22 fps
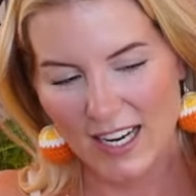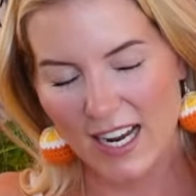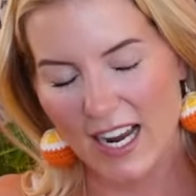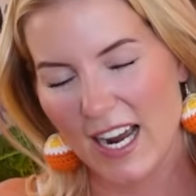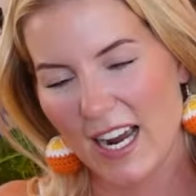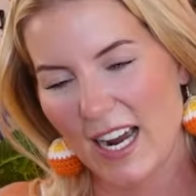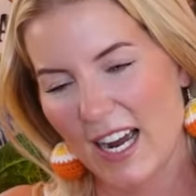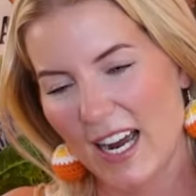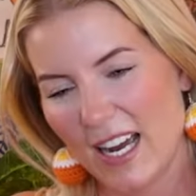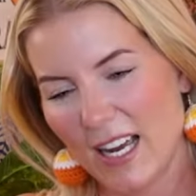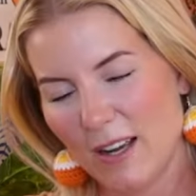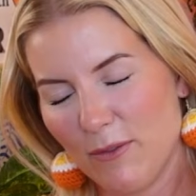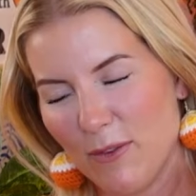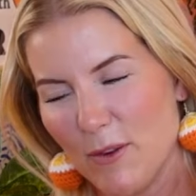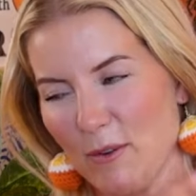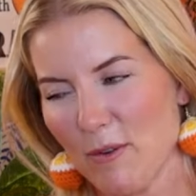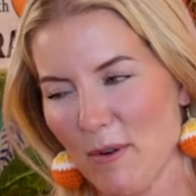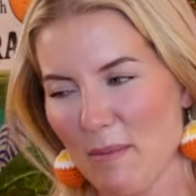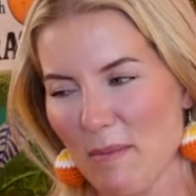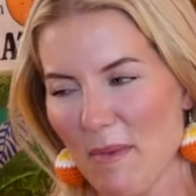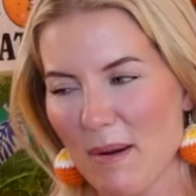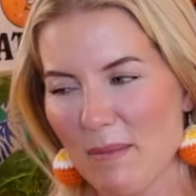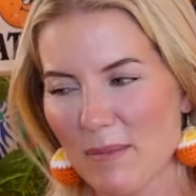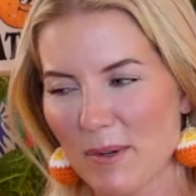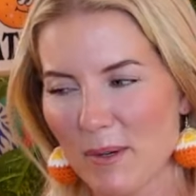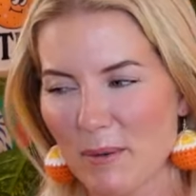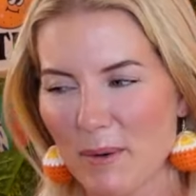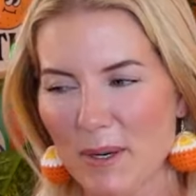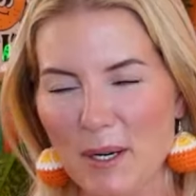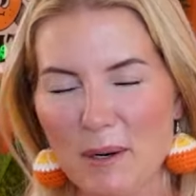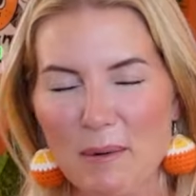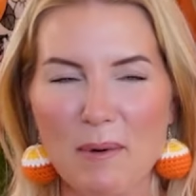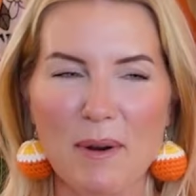If you remember
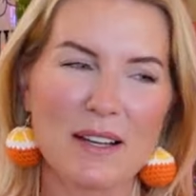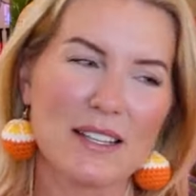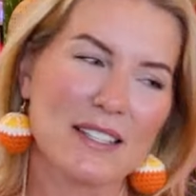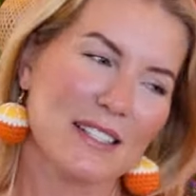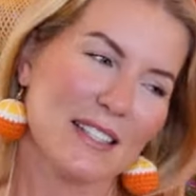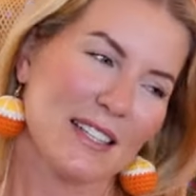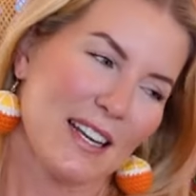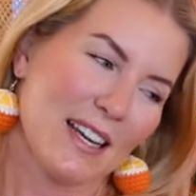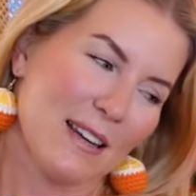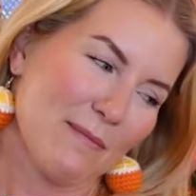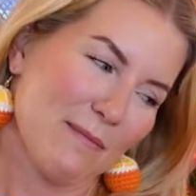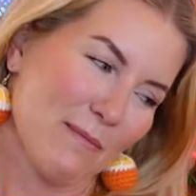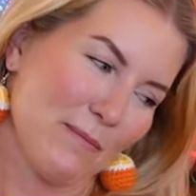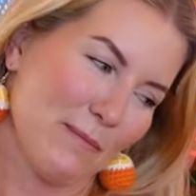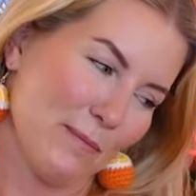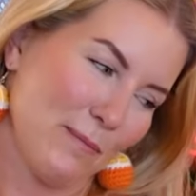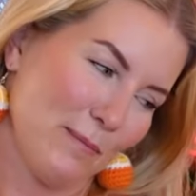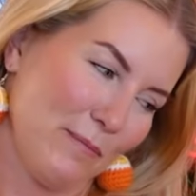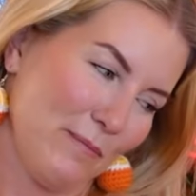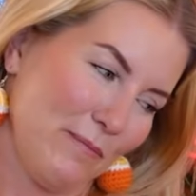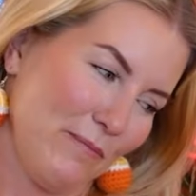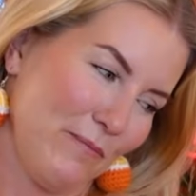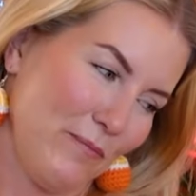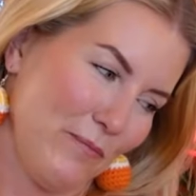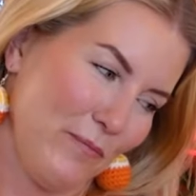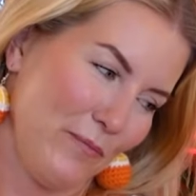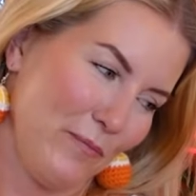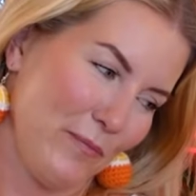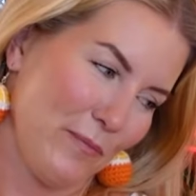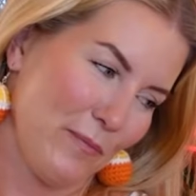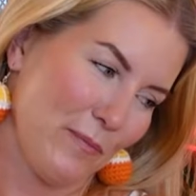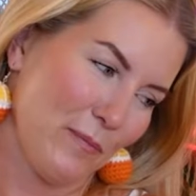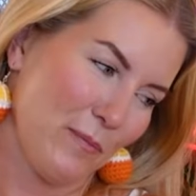what it was that I
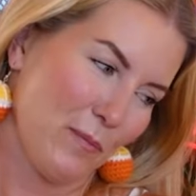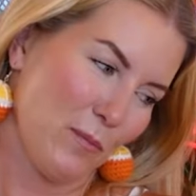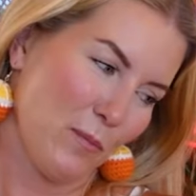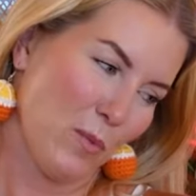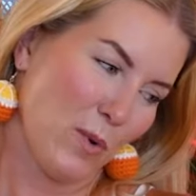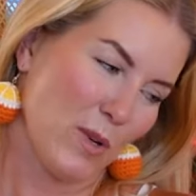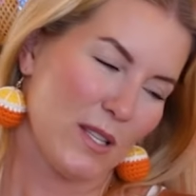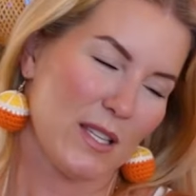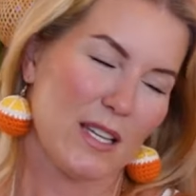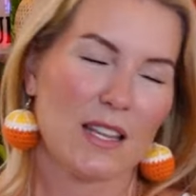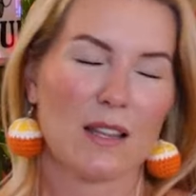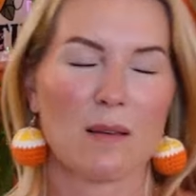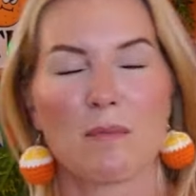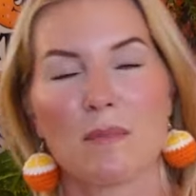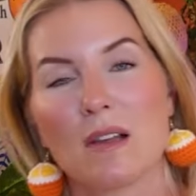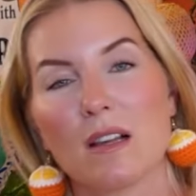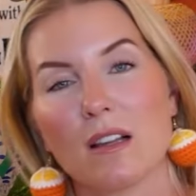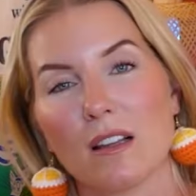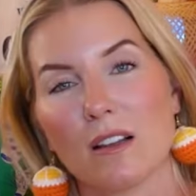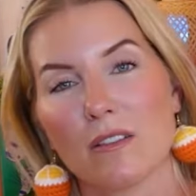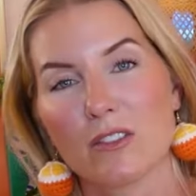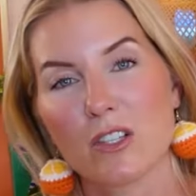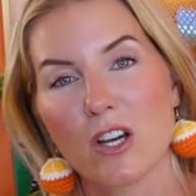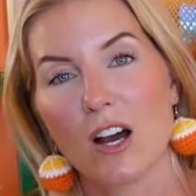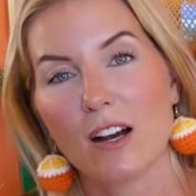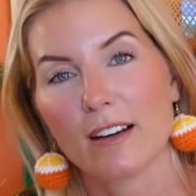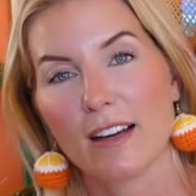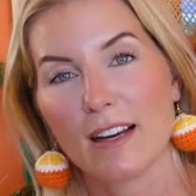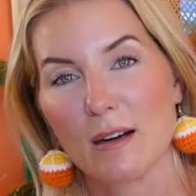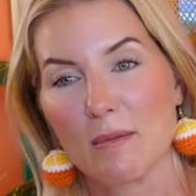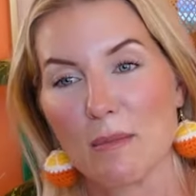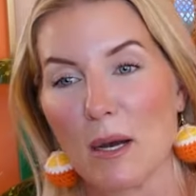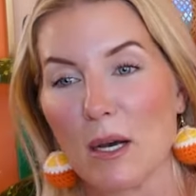was in the middle of
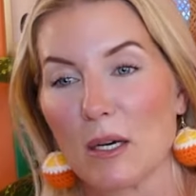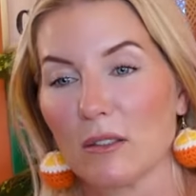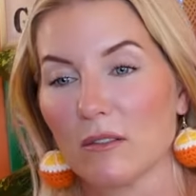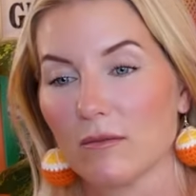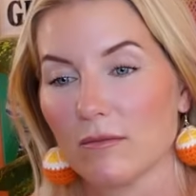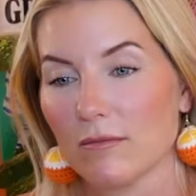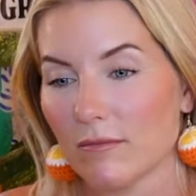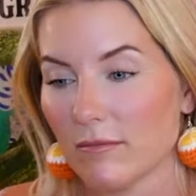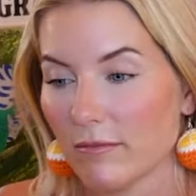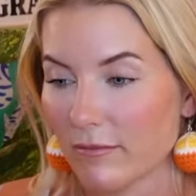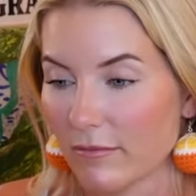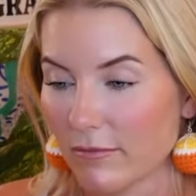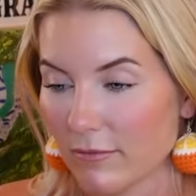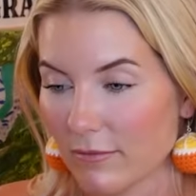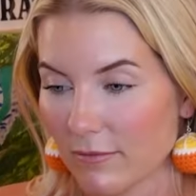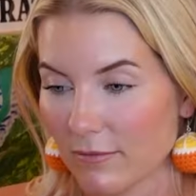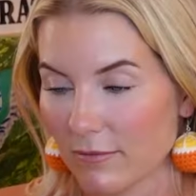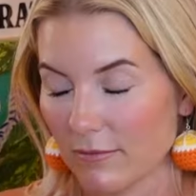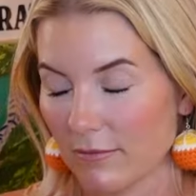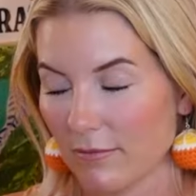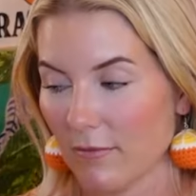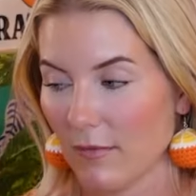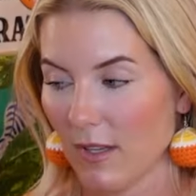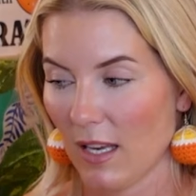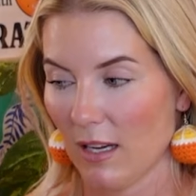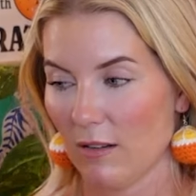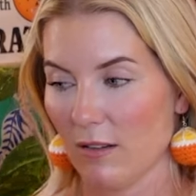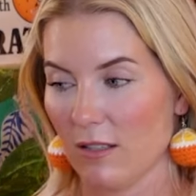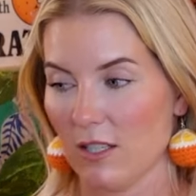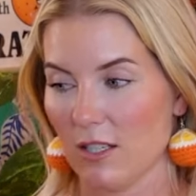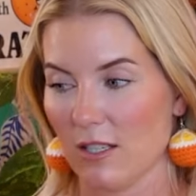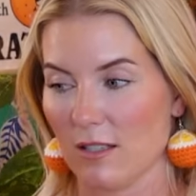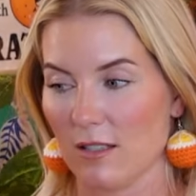talking about
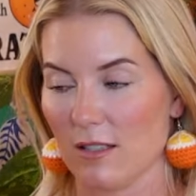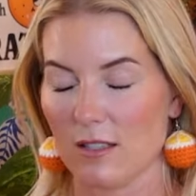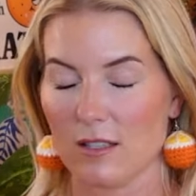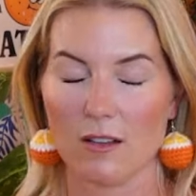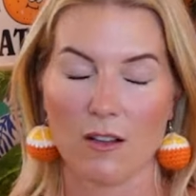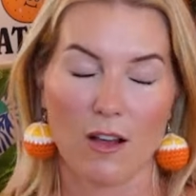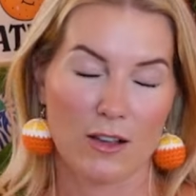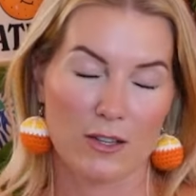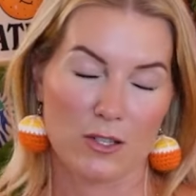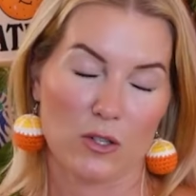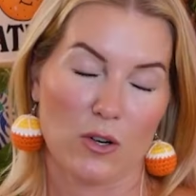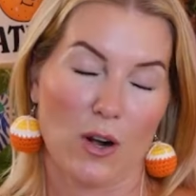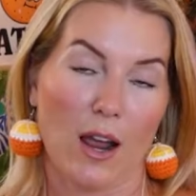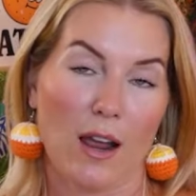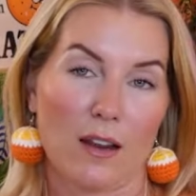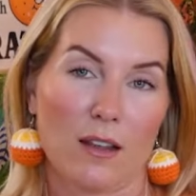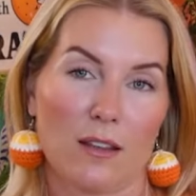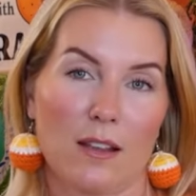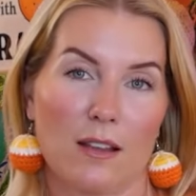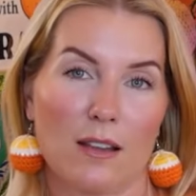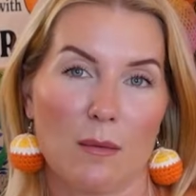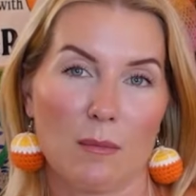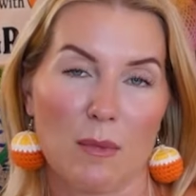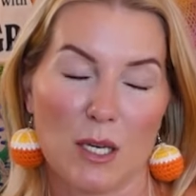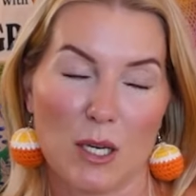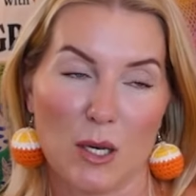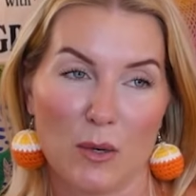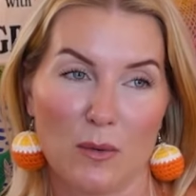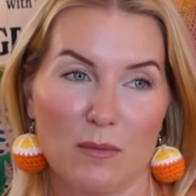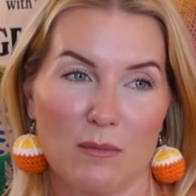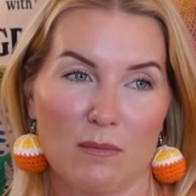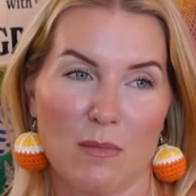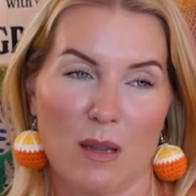and just lost track, then let me
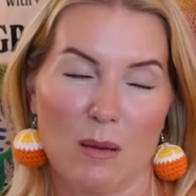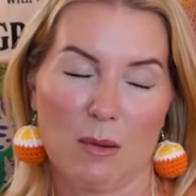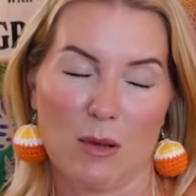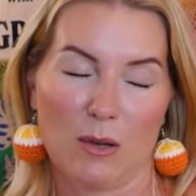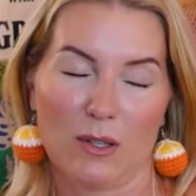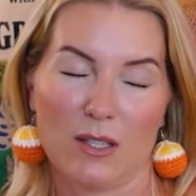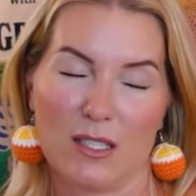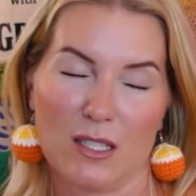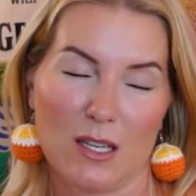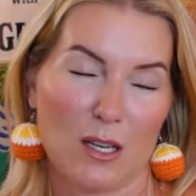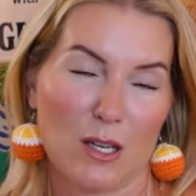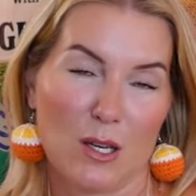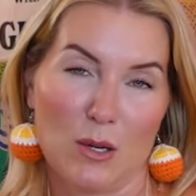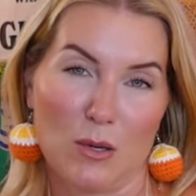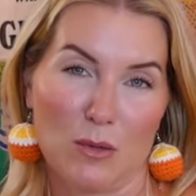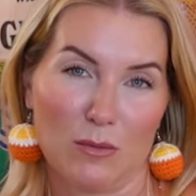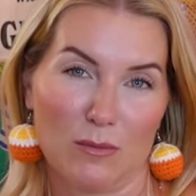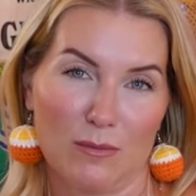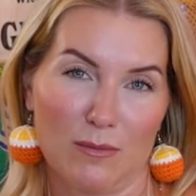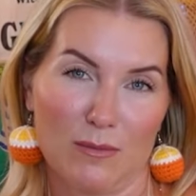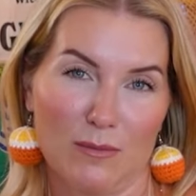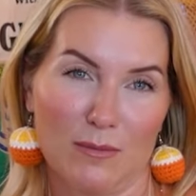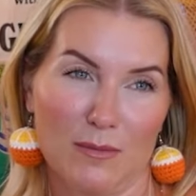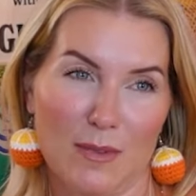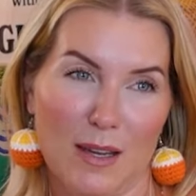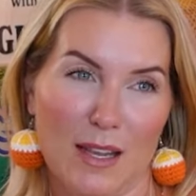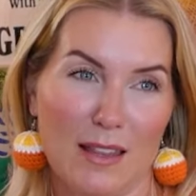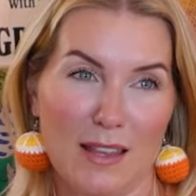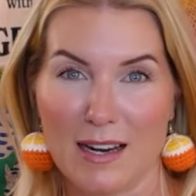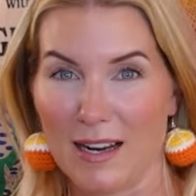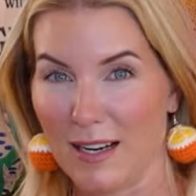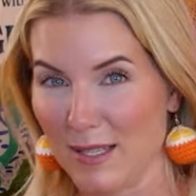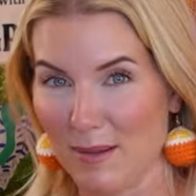know. Maybe I'll continue
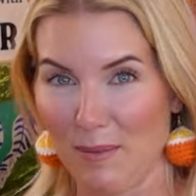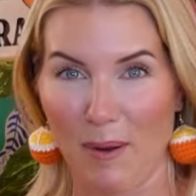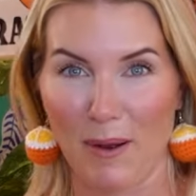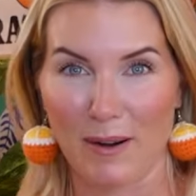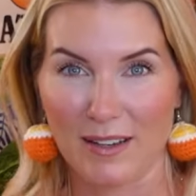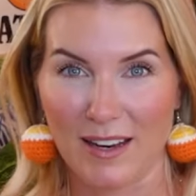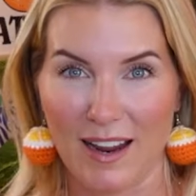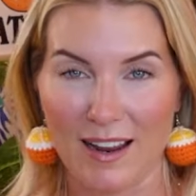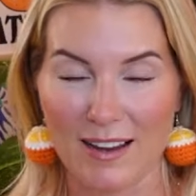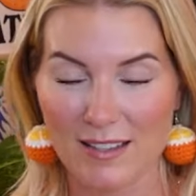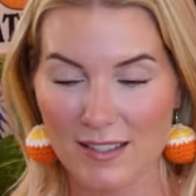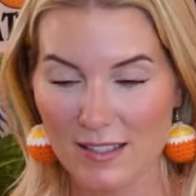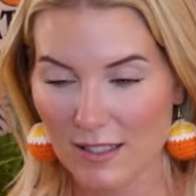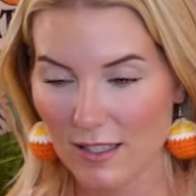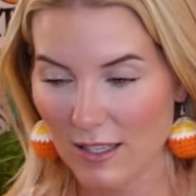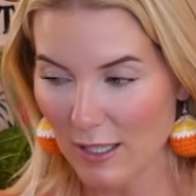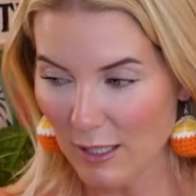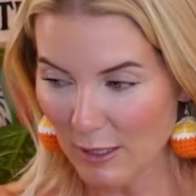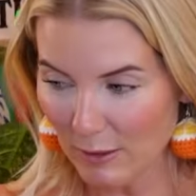in the next podcast.